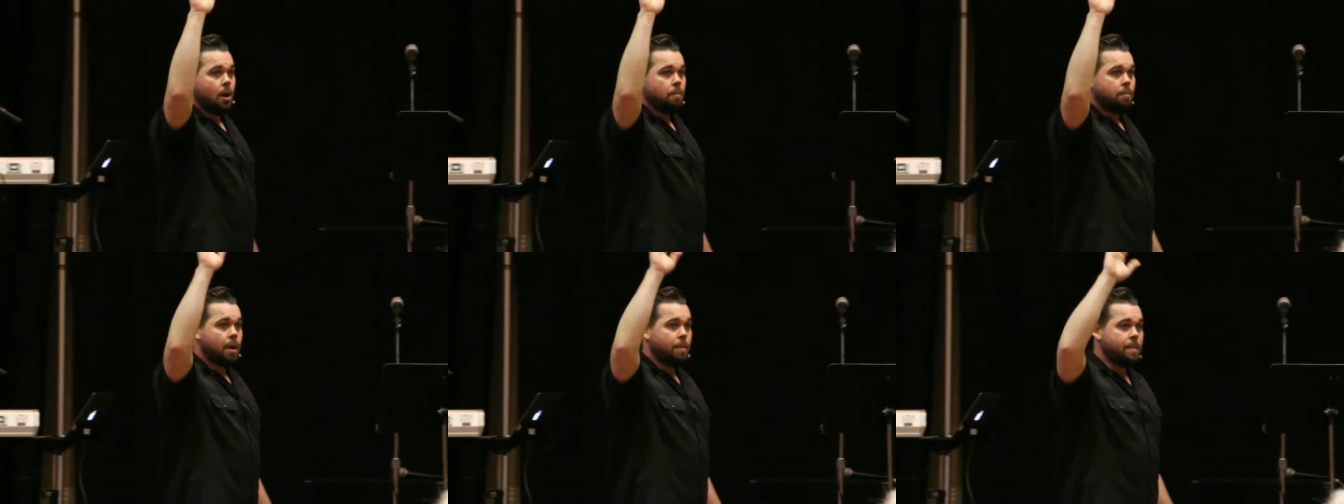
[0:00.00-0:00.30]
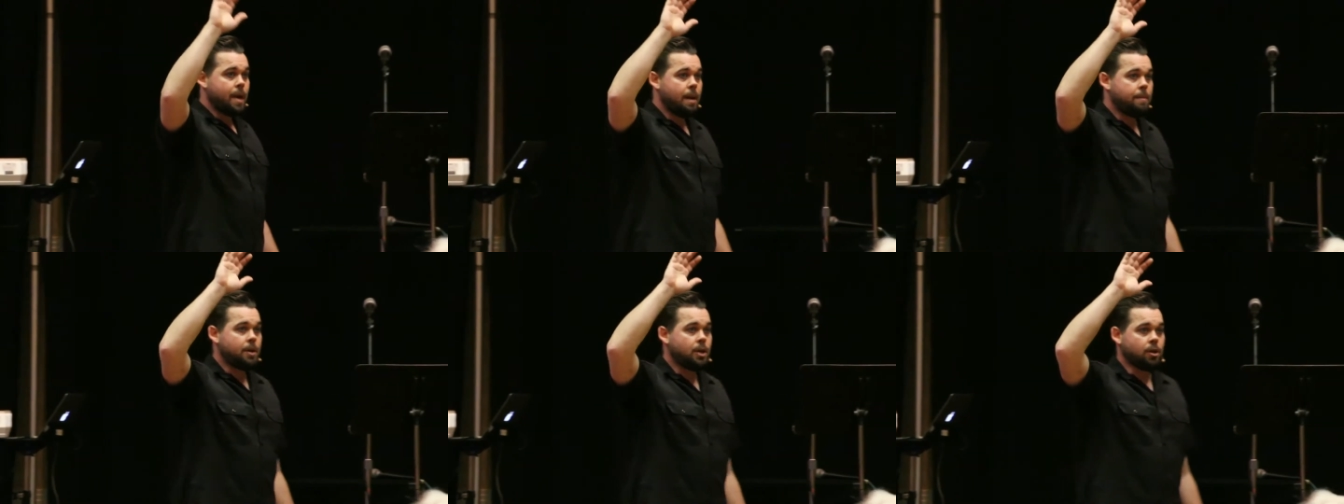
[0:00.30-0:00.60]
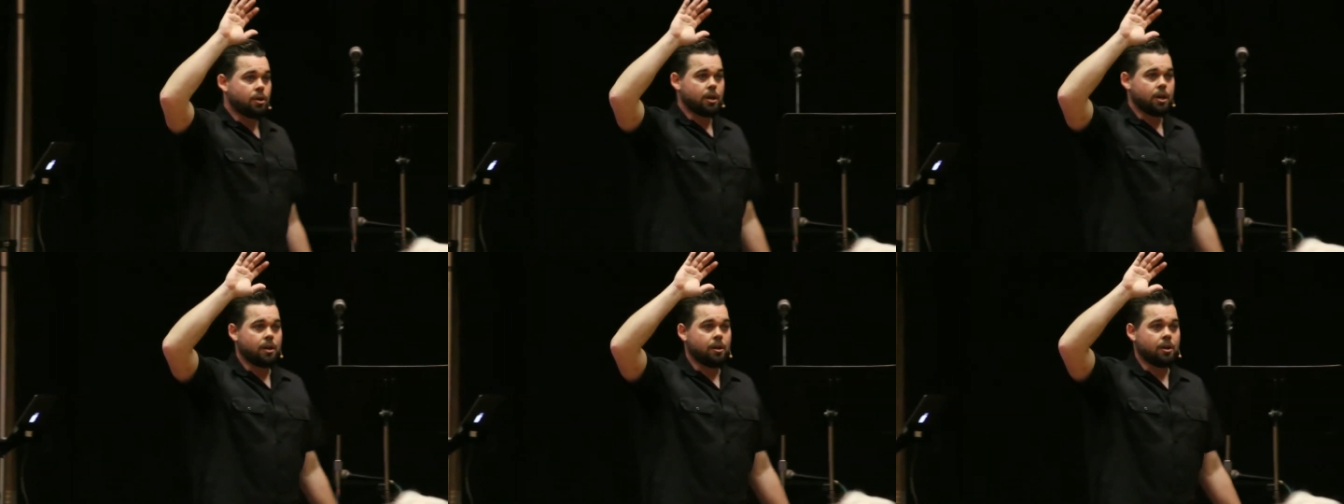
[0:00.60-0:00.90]
But maybe
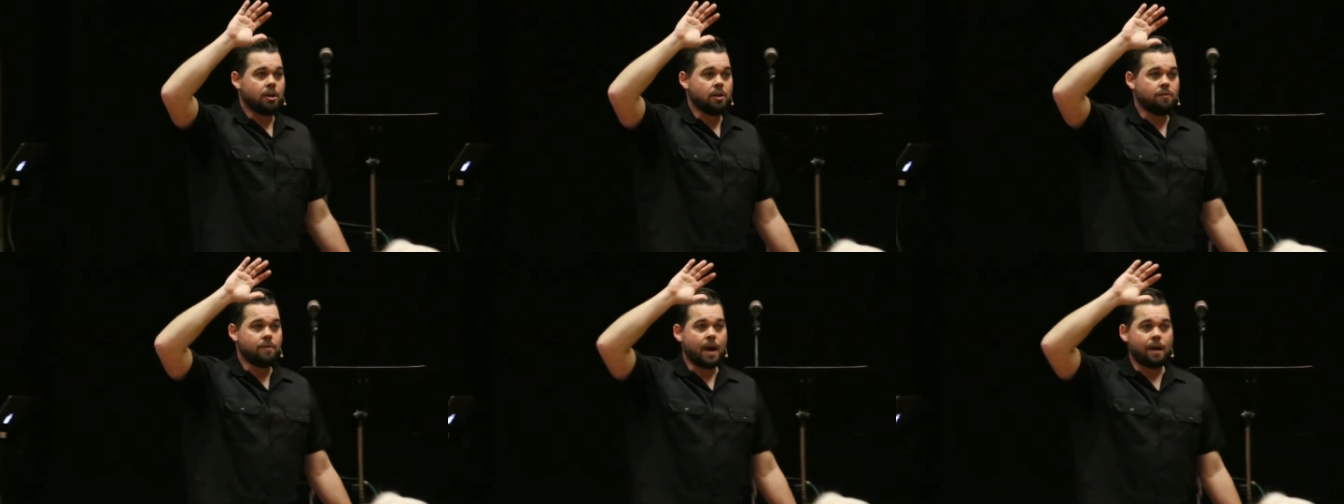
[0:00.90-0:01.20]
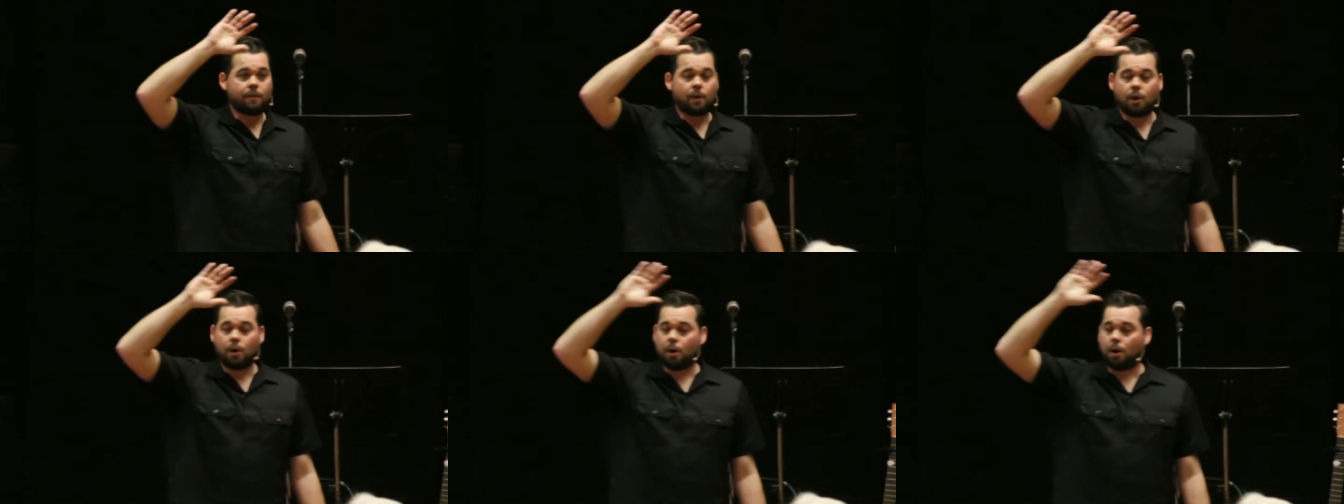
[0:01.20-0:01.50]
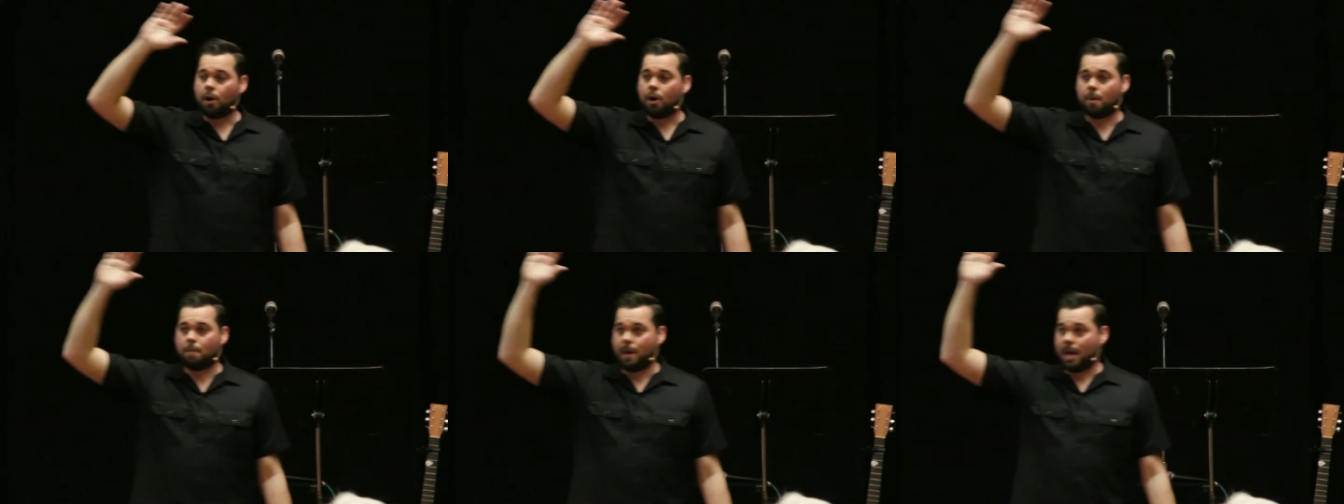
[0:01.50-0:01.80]
you're here and you've never
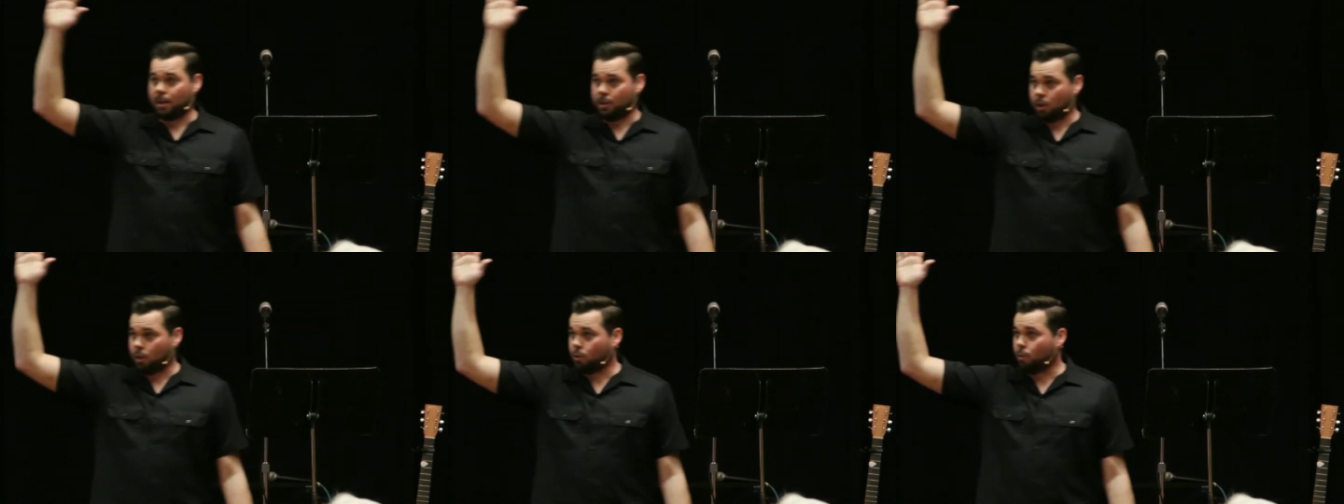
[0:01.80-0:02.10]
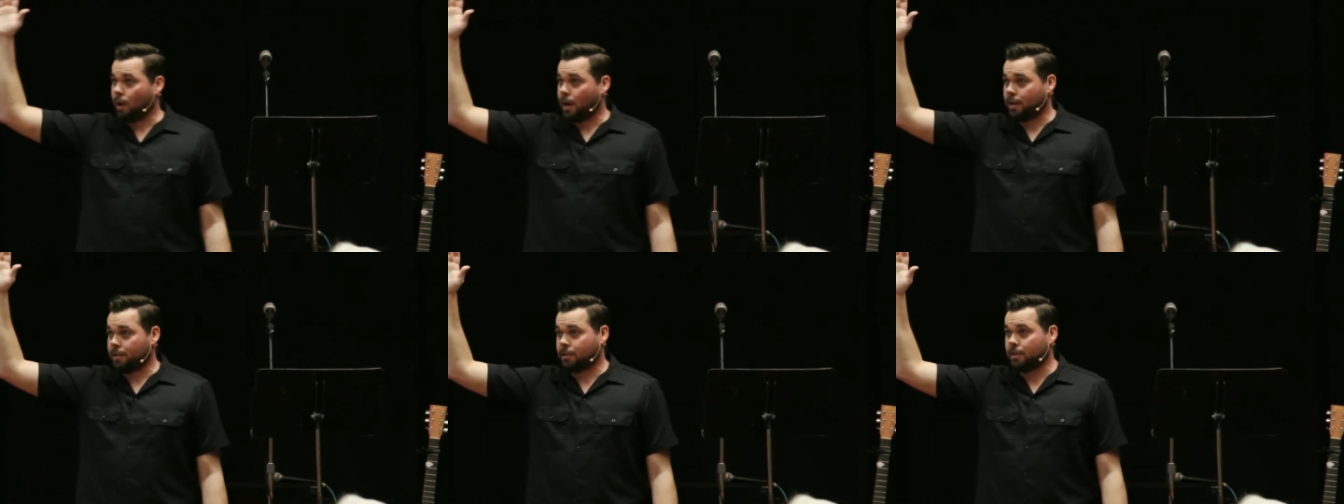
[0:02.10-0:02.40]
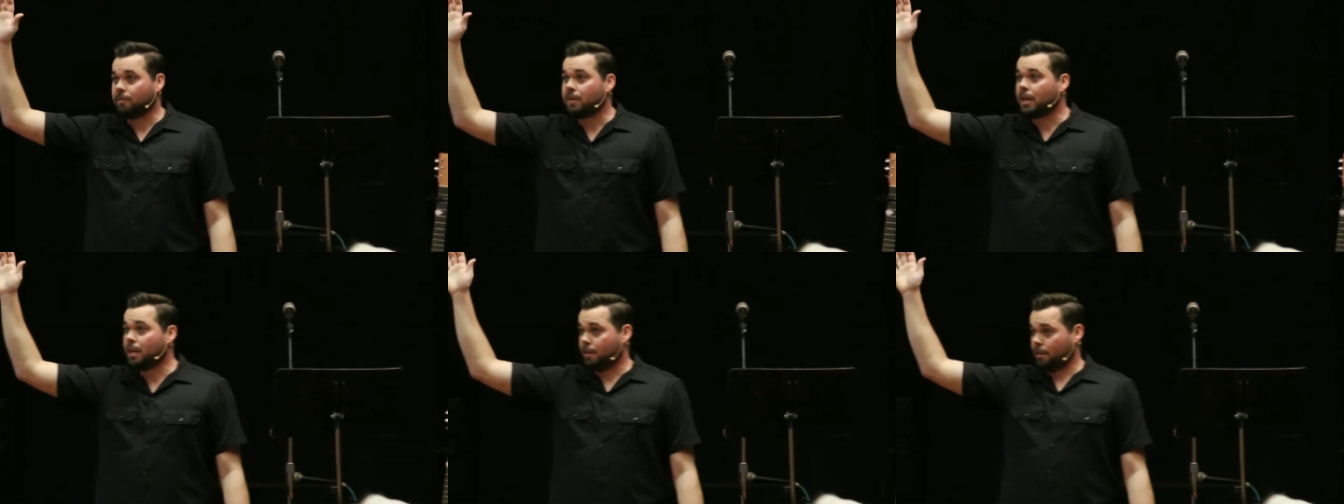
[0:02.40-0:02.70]
heard about the grace
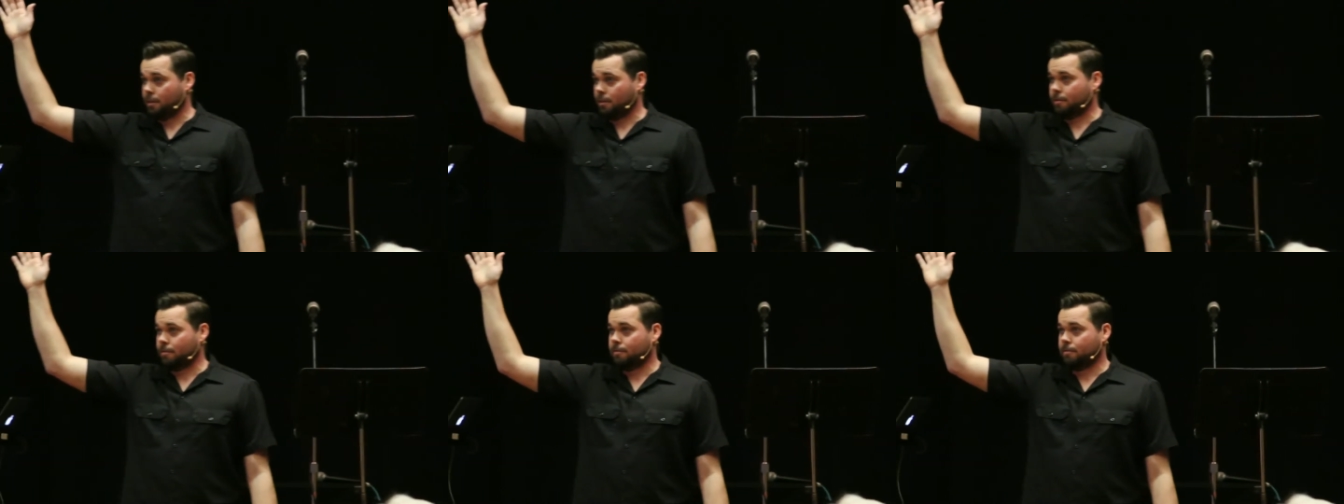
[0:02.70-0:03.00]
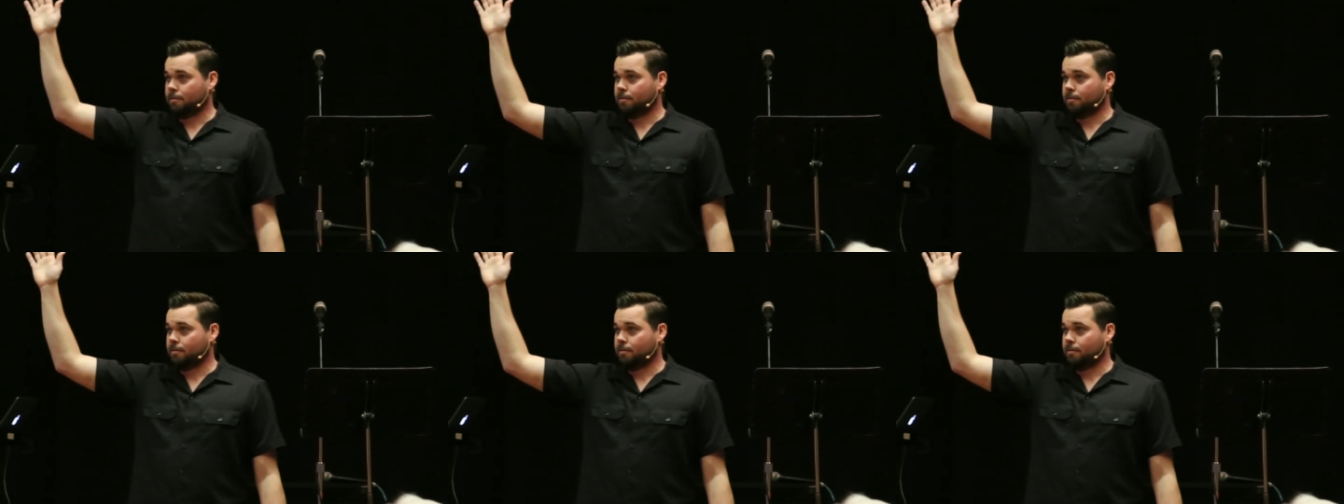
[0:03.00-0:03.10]
of healing.